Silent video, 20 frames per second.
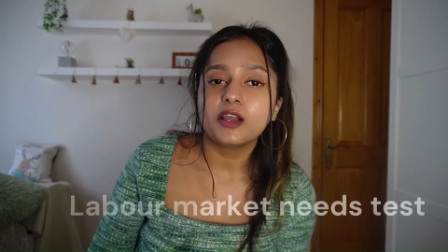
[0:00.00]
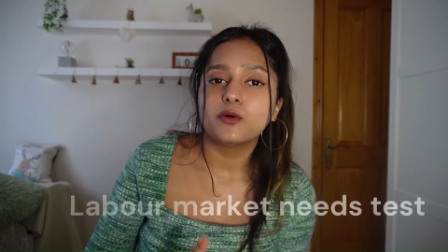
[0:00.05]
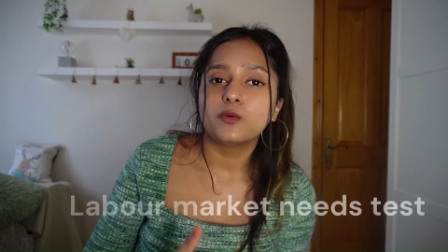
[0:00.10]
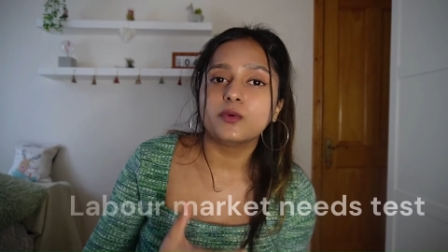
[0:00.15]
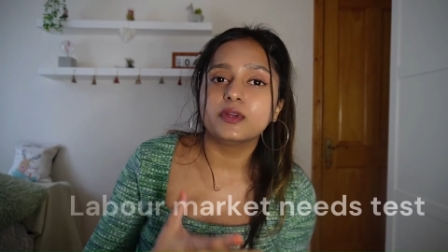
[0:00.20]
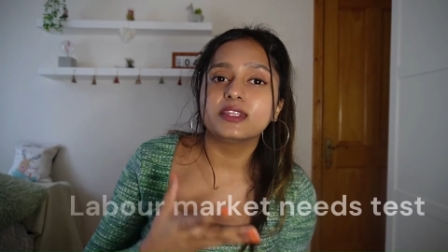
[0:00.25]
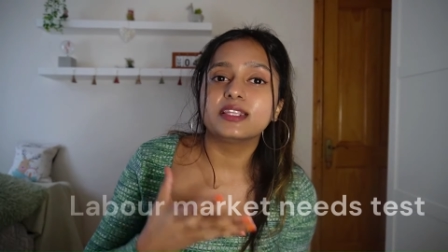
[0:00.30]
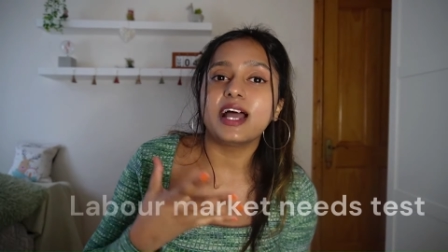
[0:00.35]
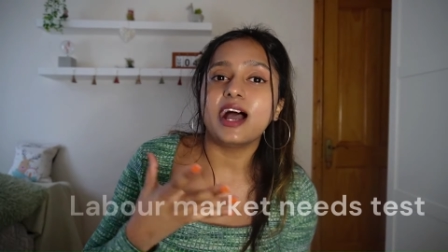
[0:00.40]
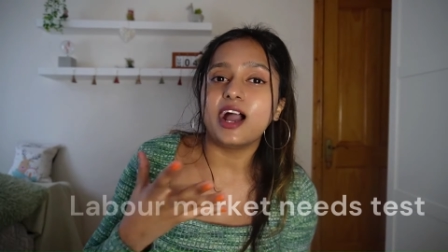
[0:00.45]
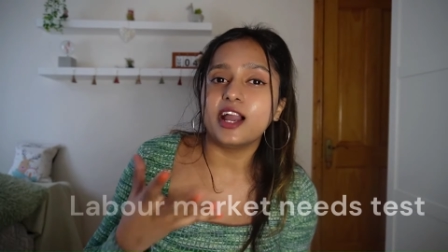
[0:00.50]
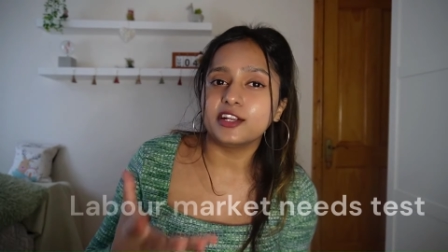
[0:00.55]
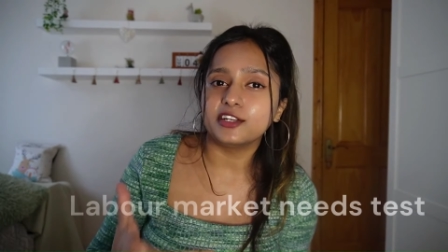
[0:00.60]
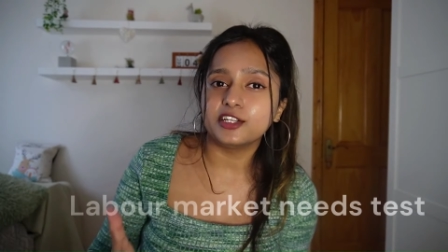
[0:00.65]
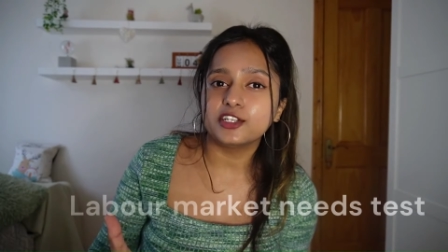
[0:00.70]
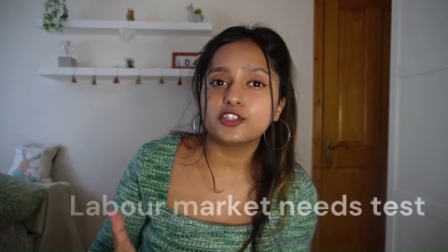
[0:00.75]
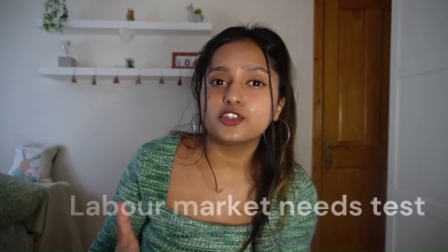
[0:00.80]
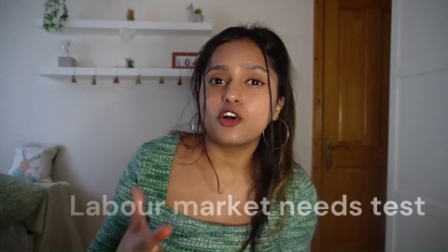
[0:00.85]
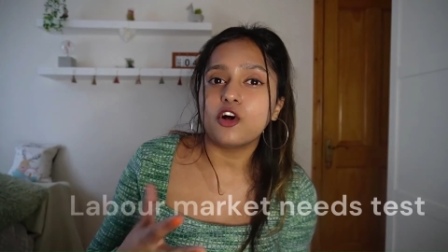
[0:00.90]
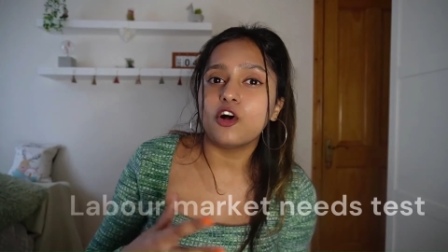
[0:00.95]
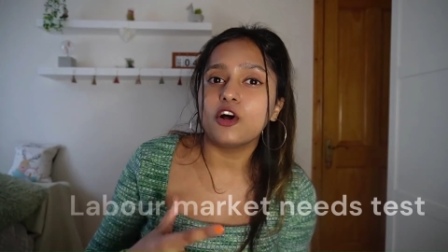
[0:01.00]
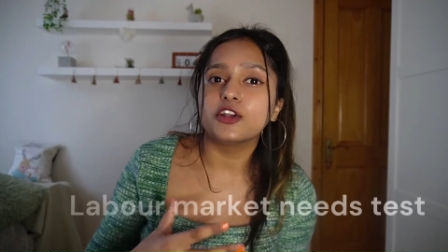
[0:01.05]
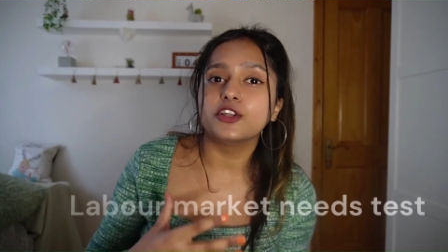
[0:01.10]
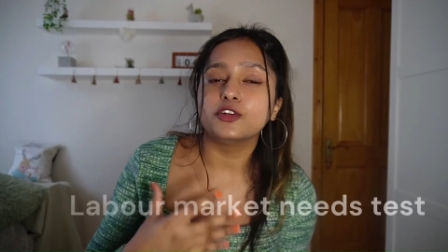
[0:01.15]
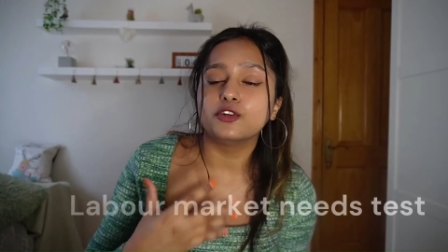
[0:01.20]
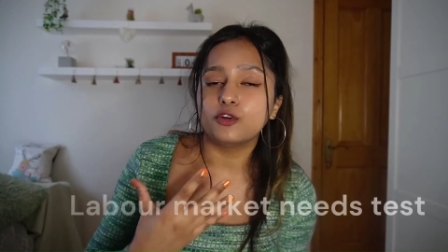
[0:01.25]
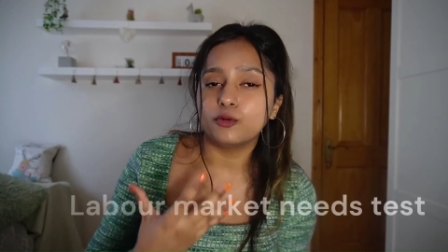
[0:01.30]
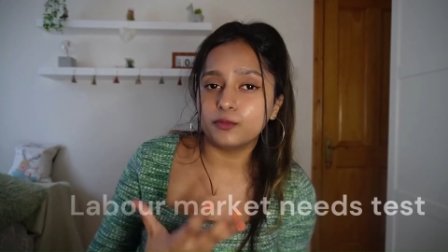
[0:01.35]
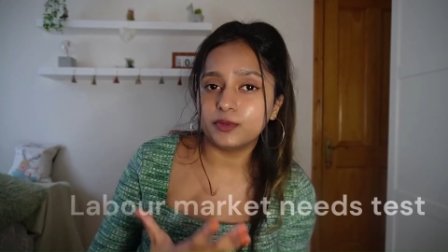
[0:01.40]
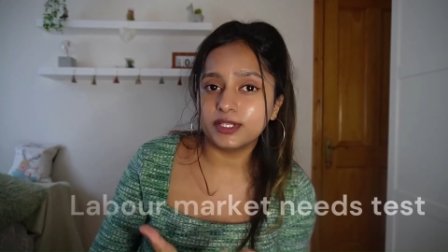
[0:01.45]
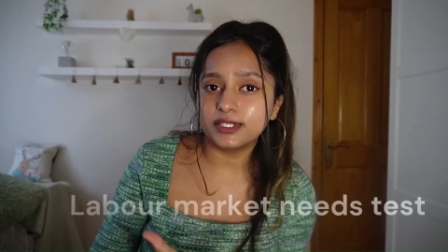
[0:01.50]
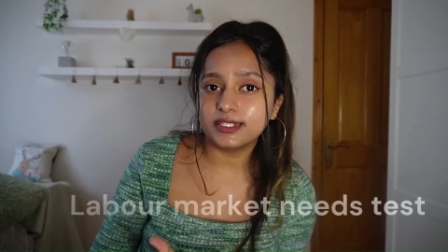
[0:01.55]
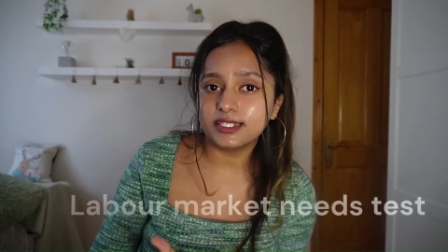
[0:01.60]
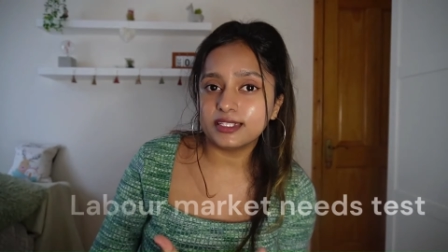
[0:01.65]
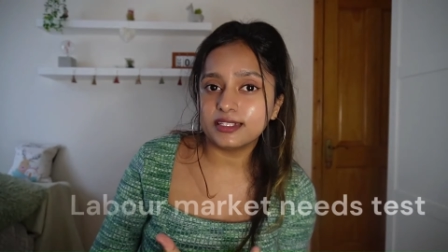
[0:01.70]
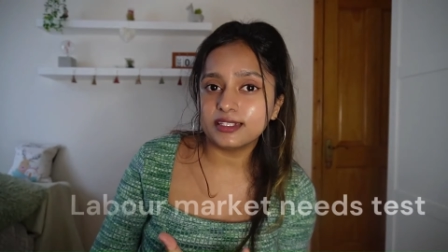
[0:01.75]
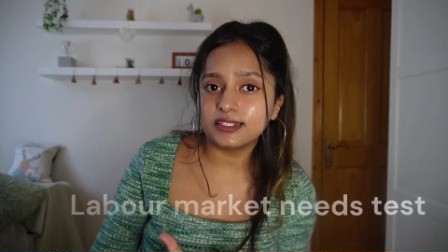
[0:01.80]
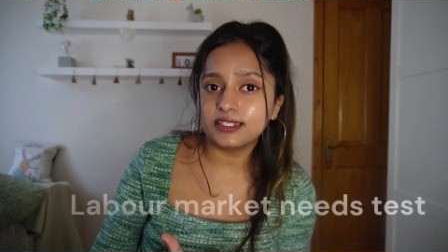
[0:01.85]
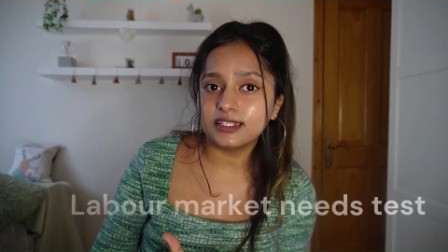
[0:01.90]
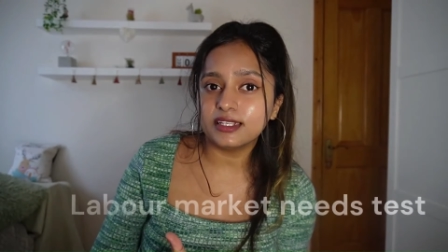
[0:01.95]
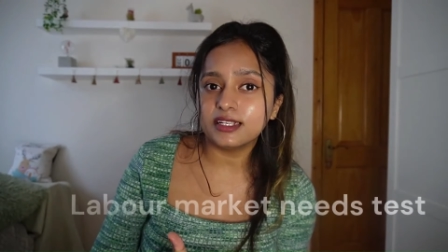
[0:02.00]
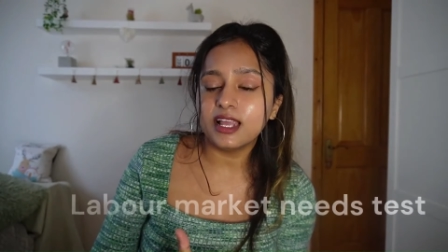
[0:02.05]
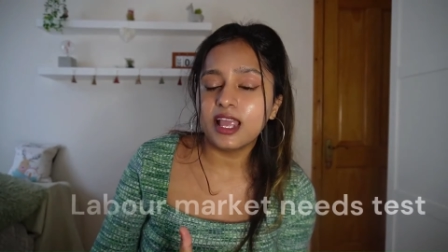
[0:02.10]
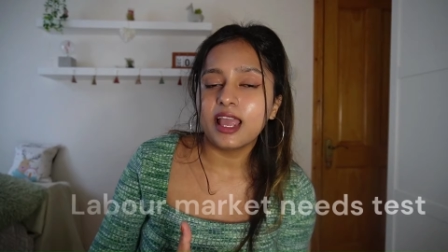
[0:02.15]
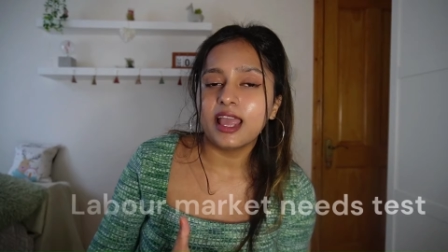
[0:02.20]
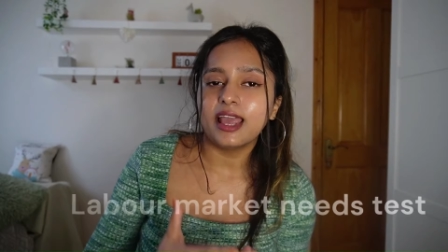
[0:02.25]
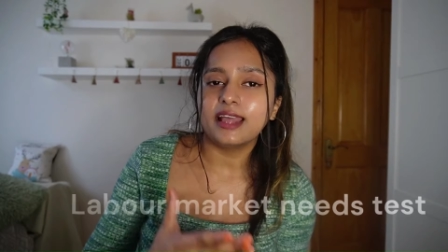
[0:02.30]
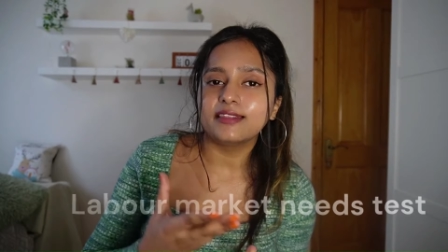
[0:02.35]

with Irish or European citizen.